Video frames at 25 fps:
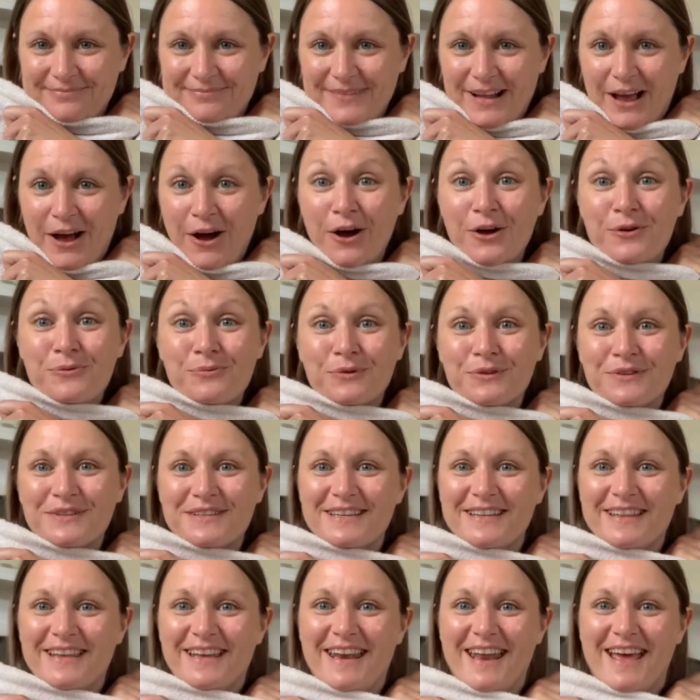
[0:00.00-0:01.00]
I
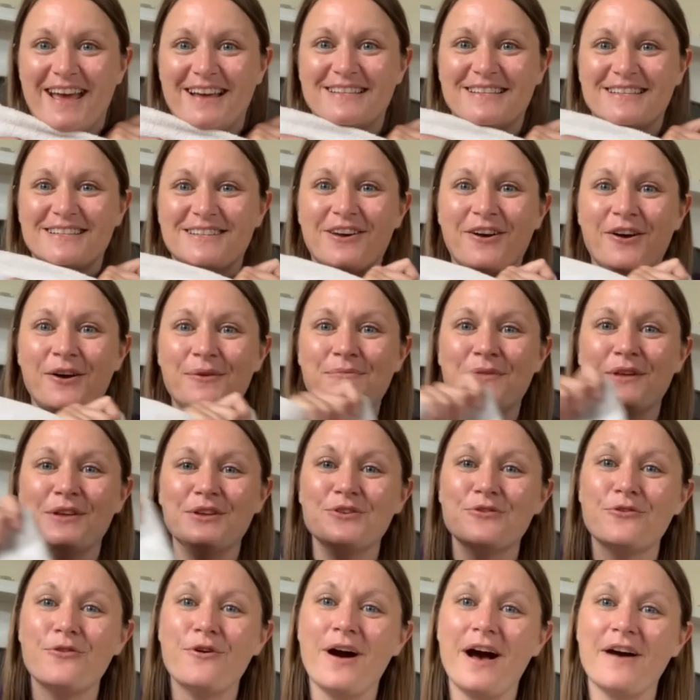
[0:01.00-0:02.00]
wonder the next time that
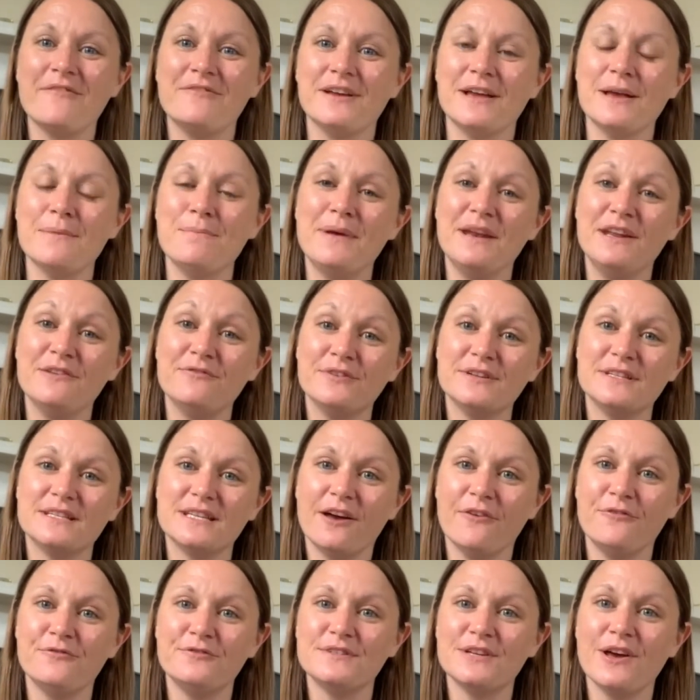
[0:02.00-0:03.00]
you're having a bit of a
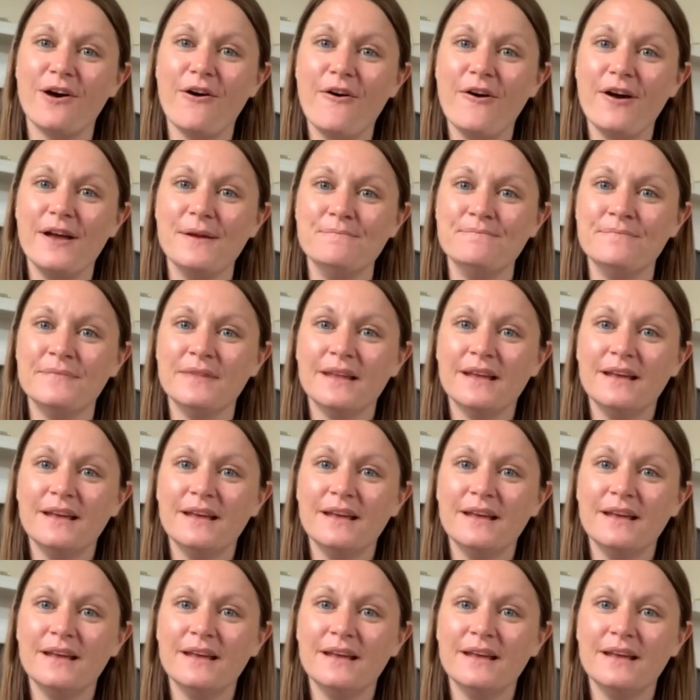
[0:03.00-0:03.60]
tough time,